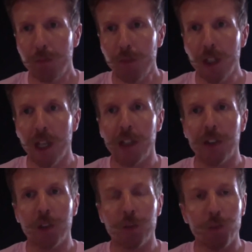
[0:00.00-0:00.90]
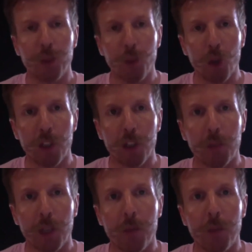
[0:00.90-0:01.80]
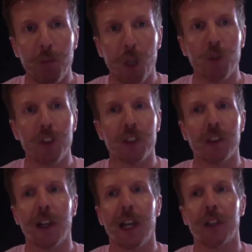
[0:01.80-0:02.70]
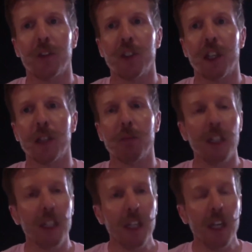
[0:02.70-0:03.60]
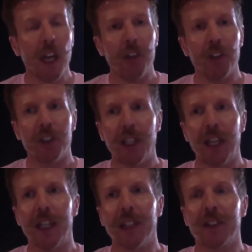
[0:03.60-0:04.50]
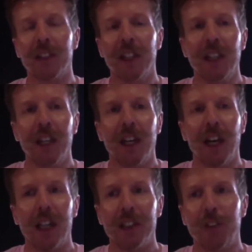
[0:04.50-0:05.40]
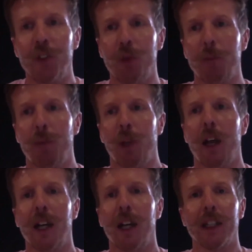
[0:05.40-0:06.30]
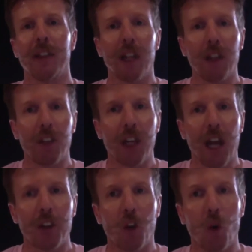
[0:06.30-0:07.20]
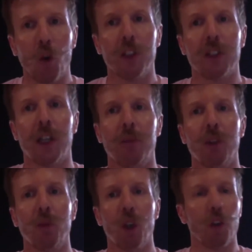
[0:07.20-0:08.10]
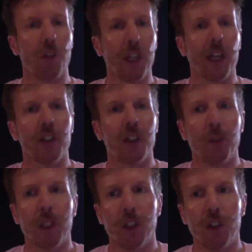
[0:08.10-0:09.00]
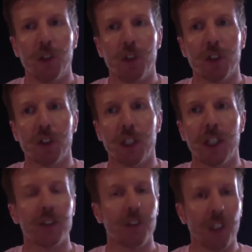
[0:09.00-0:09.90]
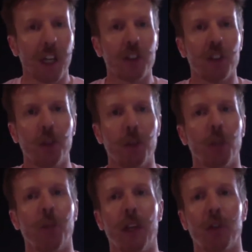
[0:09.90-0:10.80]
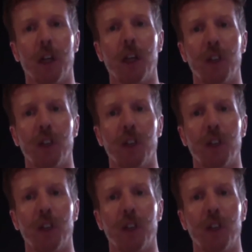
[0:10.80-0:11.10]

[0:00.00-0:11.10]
And the one that they blame the most is the lack of time. And they say it as if to imply that if they had all the time in the world, they'd actually be a huge success. They'd actually be up there rivaling